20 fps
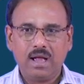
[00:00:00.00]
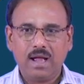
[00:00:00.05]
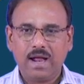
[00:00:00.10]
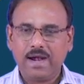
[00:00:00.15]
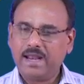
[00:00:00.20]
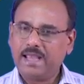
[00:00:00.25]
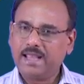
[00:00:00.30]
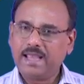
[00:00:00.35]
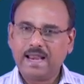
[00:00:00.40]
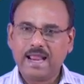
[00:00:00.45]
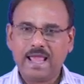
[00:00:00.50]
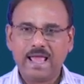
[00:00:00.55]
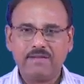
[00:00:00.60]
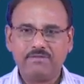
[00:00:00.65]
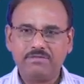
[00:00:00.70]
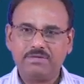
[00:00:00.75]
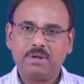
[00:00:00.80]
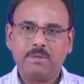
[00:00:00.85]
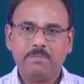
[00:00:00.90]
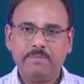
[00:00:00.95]
and I can
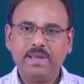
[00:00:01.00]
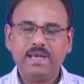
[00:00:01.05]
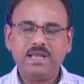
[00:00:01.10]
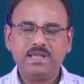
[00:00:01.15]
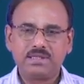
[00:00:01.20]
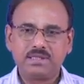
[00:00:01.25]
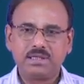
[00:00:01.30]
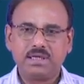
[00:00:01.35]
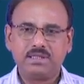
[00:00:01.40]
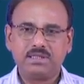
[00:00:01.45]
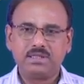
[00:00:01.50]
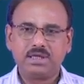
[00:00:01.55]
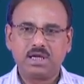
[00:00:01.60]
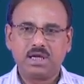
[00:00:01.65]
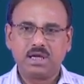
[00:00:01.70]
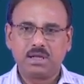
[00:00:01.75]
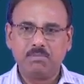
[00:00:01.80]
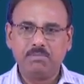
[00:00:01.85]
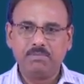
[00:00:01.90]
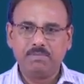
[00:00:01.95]
have many such
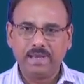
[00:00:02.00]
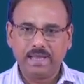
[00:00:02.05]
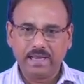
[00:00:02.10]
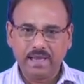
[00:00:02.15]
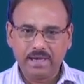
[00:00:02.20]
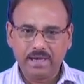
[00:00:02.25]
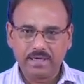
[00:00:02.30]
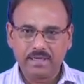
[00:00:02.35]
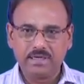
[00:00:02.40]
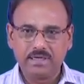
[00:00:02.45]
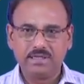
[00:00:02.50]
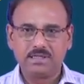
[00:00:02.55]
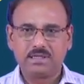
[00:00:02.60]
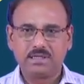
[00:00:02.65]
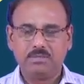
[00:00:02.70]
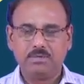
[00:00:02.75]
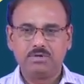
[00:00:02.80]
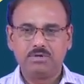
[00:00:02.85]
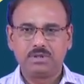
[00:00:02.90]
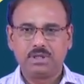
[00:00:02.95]
complicated
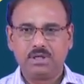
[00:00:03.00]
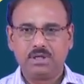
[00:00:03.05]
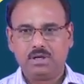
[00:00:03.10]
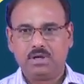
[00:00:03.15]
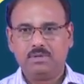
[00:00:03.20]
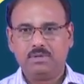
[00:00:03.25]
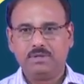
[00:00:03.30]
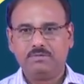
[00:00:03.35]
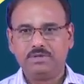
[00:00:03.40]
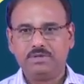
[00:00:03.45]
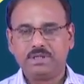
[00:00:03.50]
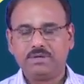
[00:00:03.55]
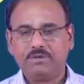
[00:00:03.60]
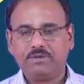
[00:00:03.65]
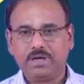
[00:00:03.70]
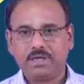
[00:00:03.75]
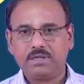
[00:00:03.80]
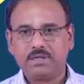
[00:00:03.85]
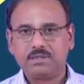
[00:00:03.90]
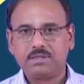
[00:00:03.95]
distribution of the feature
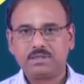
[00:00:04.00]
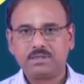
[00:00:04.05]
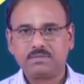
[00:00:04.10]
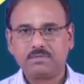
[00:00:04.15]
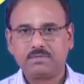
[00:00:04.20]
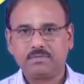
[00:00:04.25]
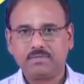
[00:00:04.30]
vectors.